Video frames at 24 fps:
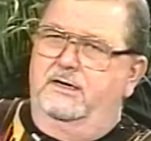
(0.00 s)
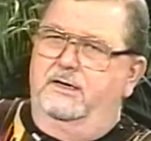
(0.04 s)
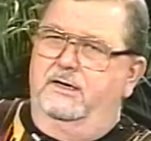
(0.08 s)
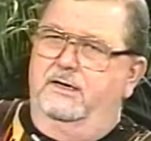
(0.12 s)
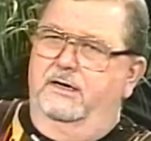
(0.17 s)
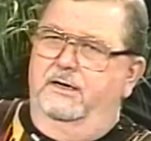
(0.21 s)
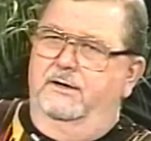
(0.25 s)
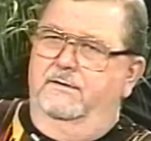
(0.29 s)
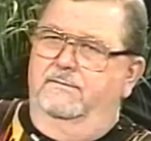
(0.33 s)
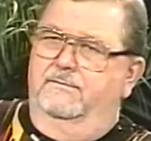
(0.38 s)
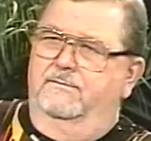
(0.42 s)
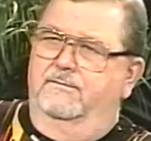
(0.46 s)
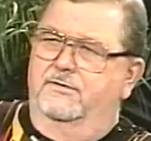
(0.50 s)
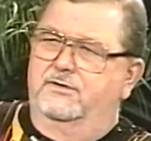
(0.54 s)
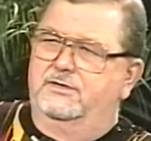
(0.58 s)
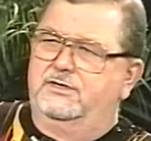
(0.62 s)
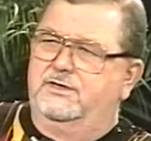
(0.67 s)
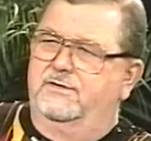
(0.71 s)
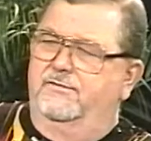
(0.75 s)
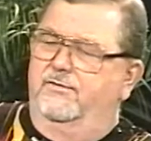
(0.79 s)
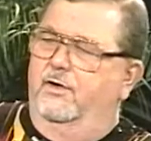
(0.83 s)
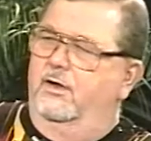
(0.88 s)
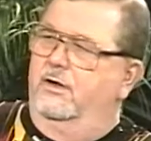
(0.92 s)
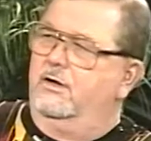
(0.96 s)

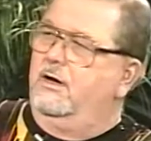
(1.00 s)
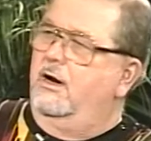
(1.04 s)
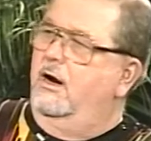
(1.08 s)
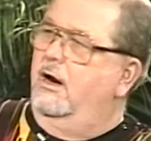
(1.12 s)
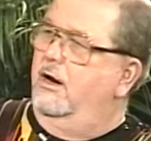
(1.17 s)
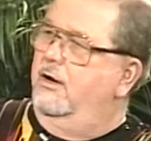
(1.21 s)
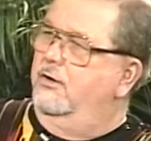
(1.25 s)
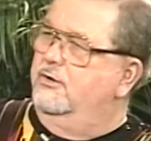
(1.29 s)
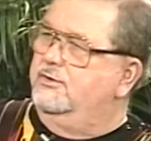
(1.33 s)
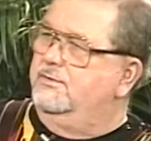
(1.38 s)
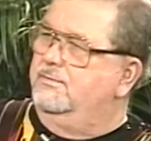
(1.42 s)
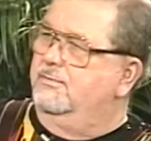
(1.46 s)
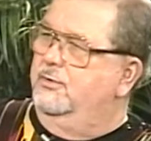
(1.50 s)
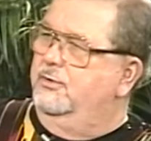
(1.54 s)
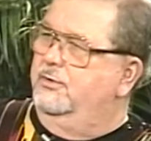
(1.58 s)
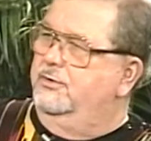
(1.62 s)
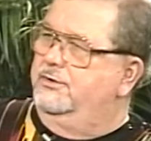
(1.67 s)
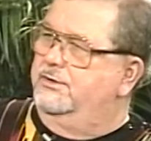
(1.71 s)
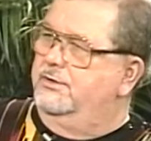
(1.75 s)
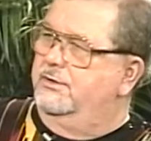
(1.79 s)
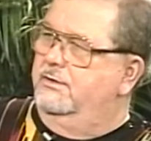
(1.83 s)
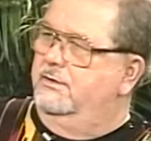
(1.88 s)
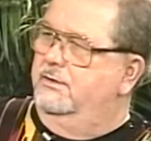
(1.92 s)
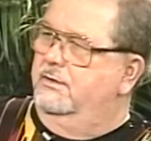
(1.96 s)
first of all, Carlos
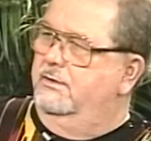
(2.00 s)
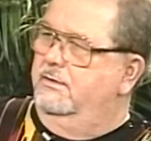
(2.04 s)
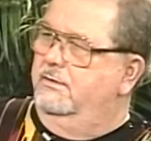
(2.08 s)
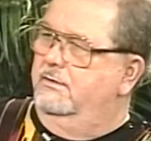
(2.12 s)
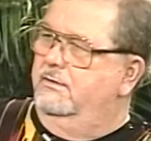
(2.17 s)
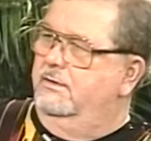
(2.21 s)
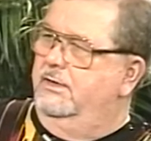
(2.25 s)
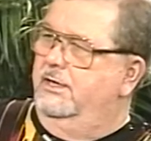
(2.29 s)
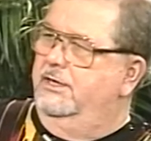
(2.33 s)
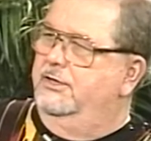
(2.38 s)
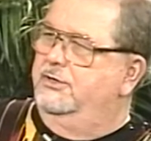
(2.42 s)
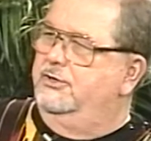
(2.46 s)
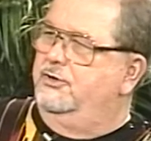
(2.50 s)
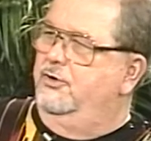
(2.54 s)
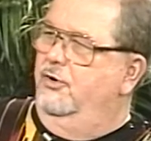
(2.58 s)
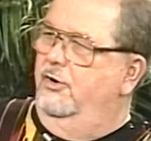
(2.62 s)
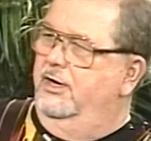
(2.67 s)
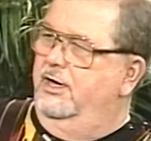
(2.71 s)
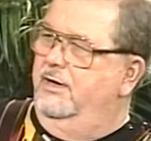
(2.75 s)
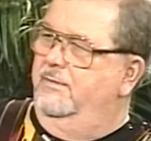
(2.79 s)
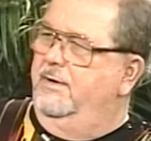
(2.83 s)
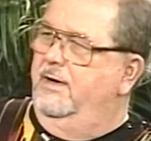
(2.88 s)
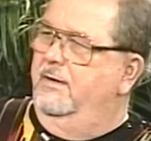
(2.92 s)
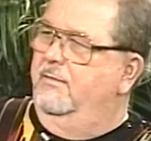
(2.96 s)
Boozer is
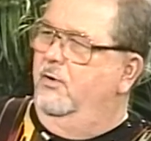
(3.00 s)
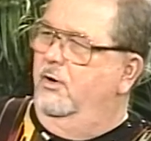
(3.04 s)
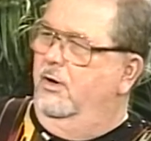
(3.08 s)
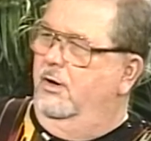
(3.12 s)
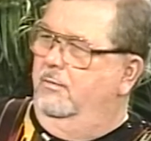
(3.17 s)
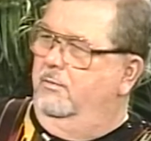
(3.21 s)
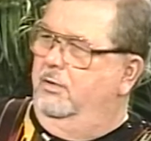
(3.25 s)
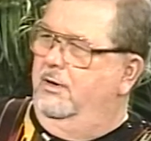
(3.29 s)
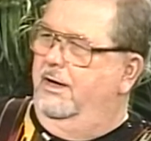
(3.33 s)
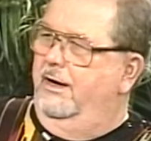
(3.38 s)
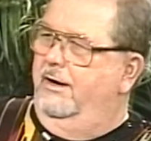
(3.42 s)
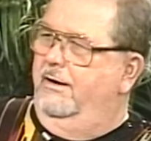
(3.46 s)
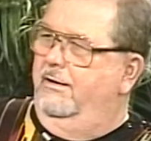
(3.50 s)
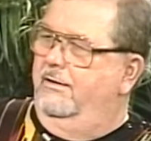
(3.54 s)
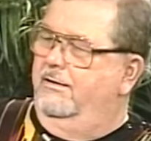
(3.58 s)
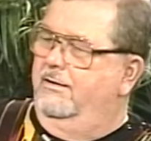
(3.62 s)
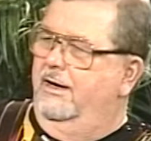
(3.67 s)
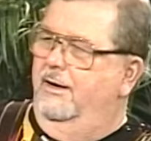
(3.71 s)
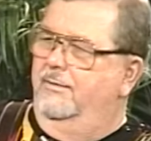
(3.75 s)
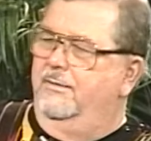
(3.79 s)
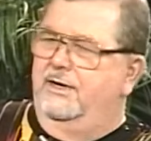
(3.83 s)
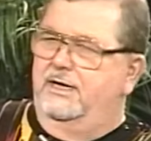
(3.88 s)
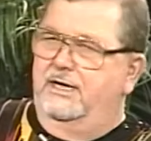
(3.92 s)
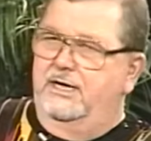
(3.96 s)
going to be a ball player.
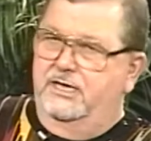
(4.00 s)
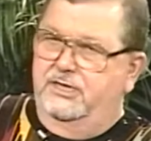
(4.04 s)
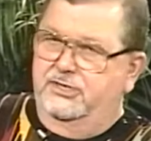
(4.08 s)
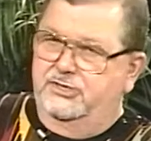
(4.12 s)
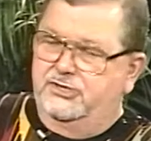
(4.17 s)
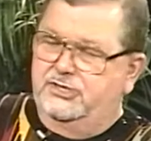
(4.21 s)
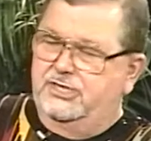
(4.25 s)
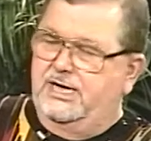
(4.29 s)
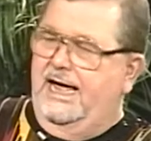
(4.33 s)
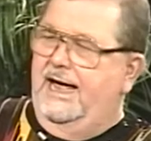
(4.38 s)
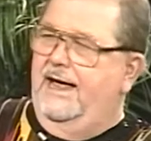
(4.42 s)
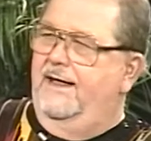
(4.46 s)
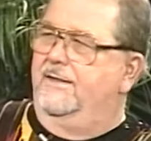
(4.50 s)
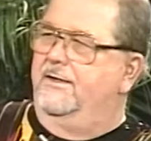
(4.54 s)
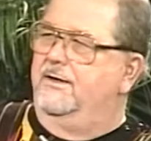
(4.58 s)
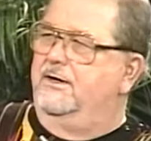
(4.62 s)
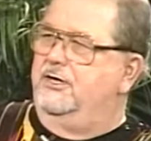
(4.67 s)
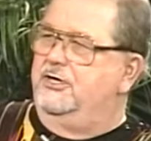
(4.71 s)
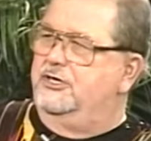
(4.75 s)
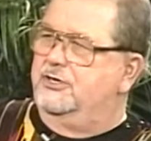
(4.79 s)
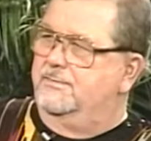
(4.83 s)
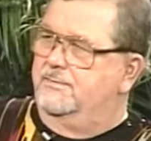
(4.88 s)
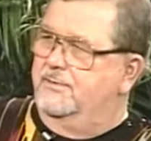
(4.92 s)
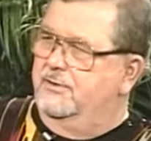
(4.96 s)
I mean, he's solid,
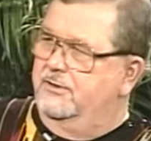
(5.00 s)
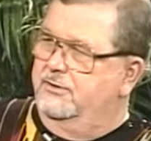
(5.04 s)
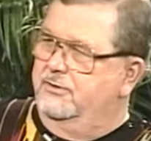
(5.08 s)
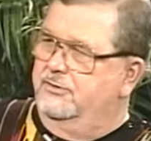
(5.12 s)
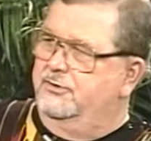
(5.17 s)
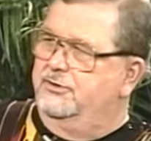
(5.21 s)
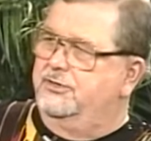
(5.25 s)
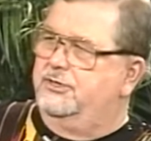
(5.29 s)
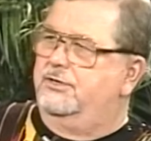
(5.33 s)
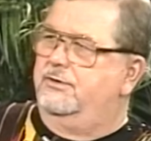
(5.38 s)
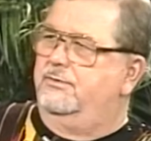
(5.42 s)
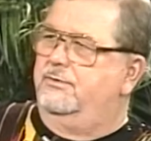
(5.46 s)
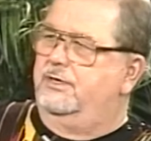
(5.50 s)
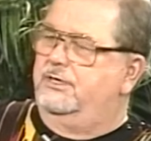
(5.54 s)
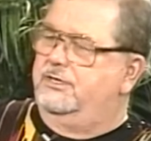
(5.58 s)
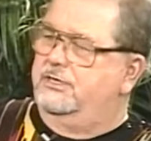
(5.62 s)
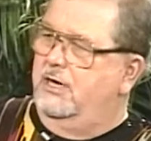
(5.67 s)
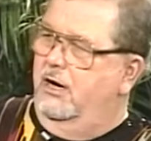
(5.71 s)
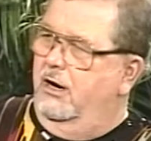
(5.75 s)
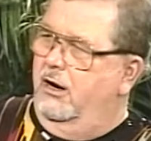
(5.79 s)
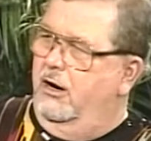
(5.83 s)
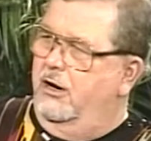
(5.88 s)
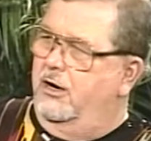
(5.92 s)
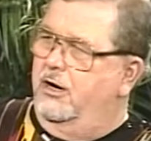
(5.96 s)
he's a producer, he's
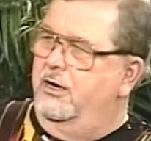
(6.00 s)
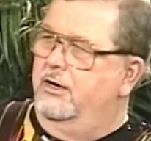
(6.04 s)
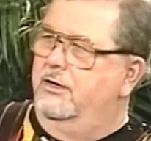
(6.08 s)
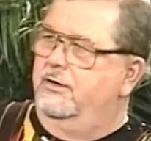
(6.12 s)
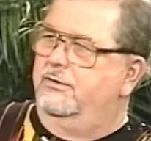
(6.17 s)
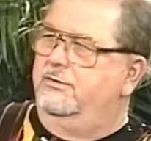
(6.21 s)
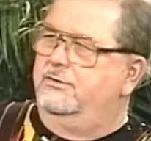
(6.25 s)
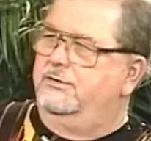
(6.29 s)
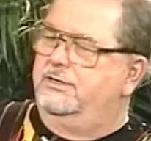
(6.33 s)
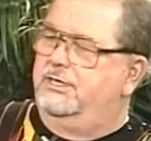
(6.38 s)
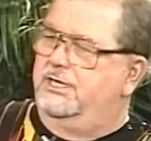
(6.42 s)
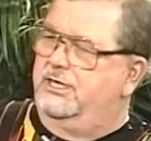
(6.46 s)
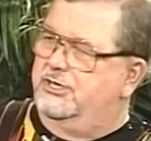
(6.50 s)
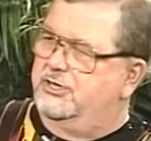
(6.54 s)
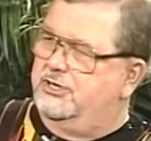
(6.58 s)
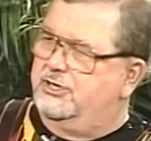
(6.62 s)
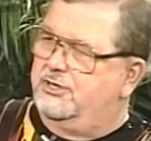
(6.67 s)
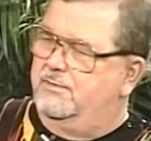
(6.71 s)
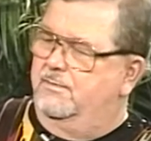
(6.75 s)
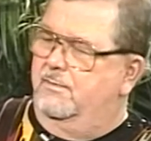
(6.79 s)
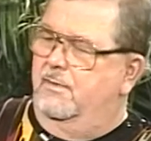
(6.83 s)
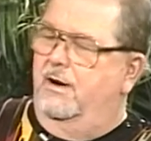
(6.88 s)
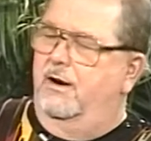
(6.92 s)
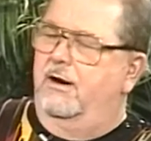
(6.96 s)
hard-nosed, he's
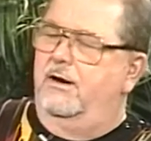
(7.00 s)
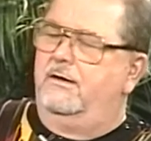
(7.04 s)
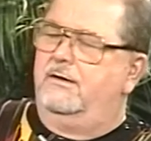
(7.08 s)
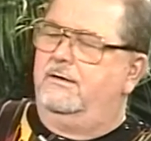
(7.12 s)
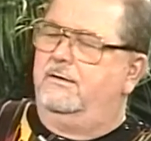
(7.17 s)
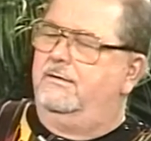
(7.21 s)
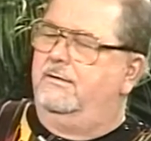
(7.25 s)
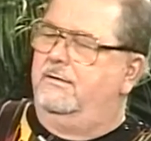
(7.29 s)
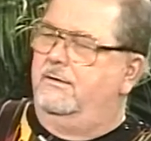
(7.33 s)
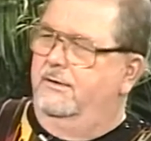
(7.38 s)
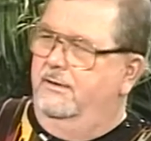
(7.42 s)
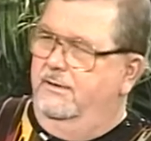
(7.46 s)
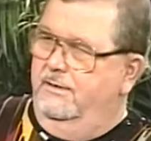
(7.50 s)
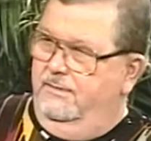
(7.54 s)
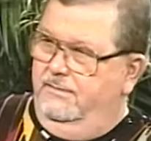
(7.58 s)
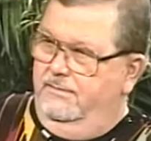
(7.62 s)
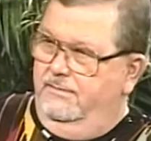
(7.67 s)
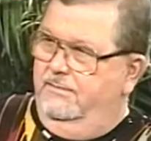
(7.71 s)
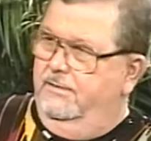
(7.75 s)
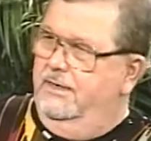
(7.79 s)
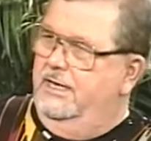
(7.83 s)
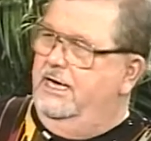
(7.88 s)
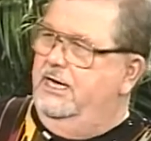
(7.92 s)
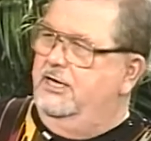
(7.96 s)
smart.
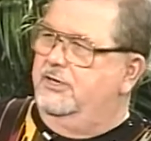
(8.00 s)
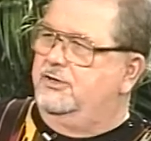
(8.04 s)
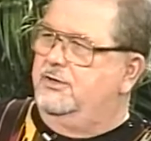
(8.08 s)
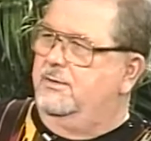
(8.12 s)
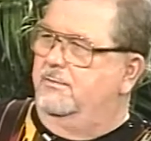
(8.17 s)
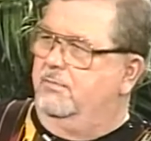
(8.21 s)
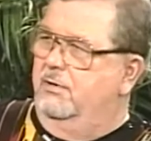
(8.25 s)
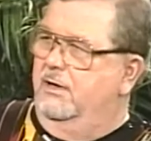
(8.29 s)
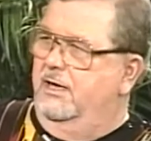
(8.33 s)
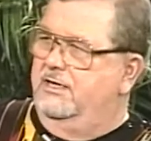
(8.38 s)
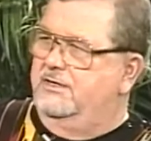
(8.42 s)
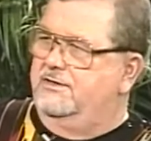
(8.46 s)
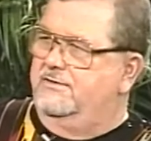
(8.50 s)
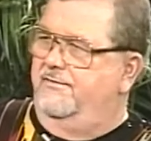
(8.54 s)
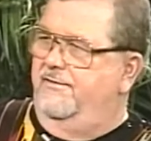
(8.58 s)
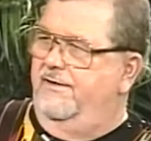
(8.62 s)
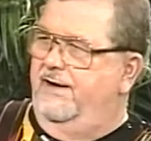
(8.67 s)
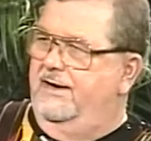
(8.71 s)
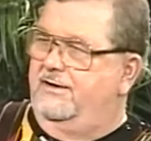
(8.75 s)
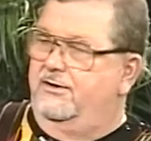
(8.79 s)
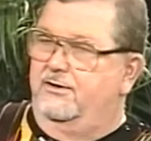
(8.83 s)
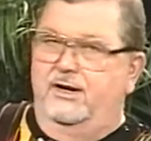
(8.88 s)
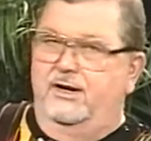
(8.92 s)
He is a plus factor.